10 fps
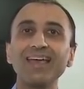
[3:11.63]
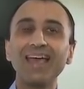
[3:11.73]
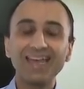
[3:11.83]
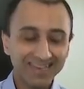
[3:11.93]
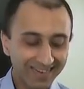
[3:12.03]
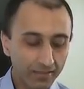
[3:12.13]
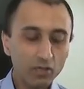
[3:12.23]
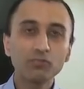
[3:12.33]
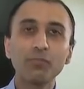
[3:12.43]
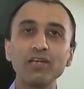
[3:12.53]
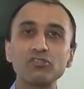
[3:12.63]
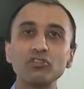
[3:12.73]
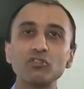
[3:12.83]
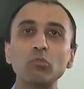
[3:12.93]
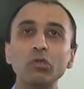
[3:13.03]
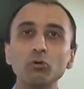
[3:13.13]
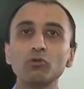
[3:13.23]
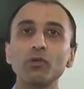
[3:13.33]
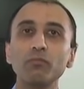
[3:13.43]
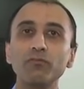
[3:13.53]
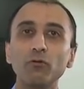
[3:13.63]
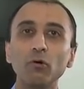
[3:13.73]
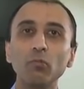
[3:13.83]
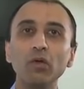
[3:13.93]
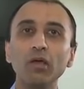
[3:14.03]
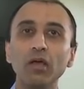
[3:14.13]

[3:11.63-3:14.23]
And again, in those patients, we also perform